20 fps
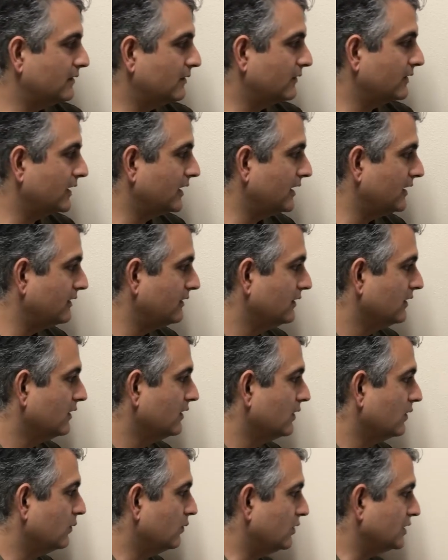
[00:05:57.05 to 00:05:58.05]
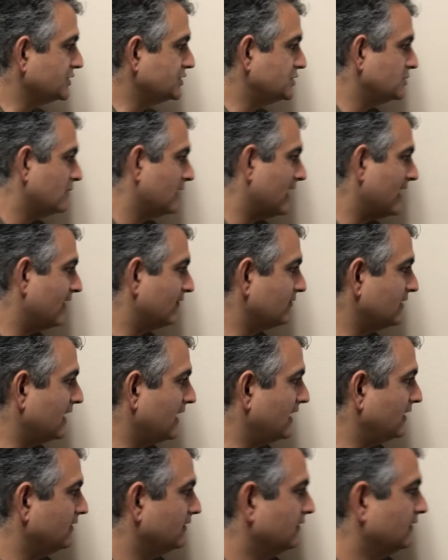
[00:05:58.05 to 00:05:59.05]
Okay. Once you have
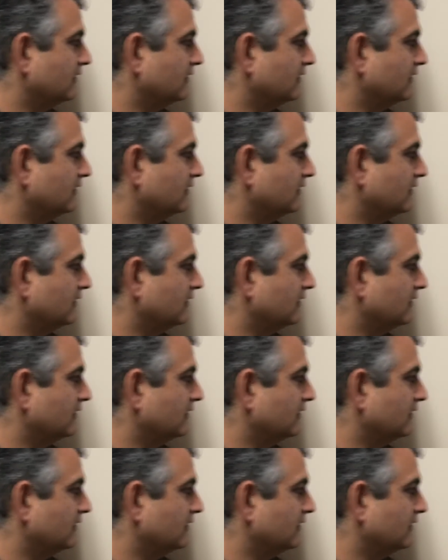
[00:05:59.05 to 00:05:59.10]
that,